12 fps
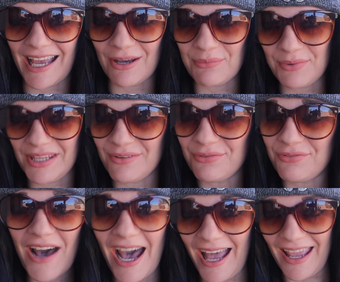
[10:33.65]
at week
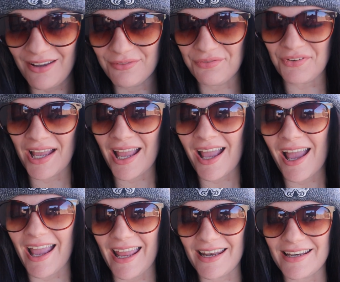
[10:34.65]
5,
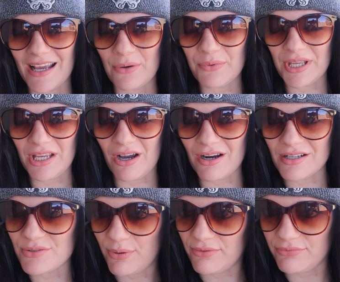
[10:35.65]
and now we are
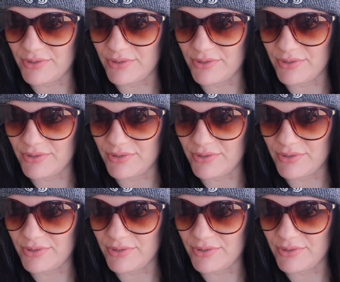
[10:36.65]
12